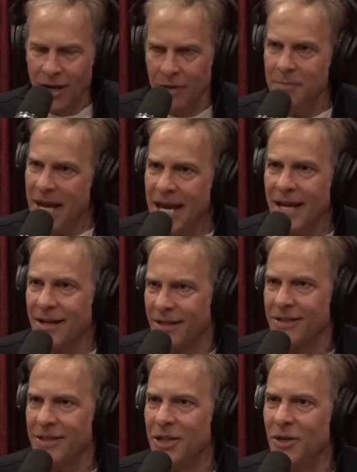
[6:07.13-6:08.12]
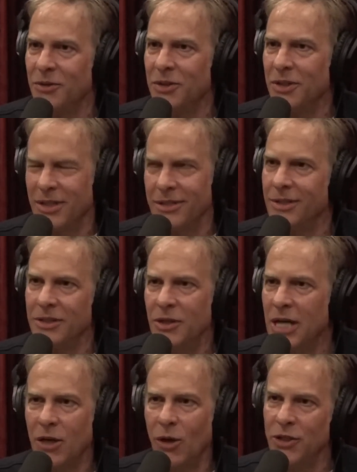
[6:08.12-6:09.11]
man, you
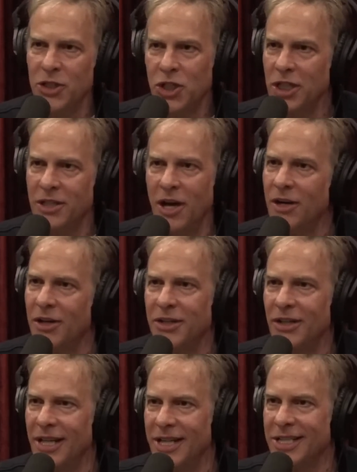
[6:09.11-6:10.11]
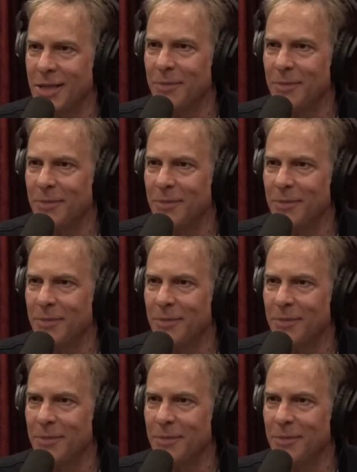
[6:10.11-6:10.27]
got all this shit done on your list.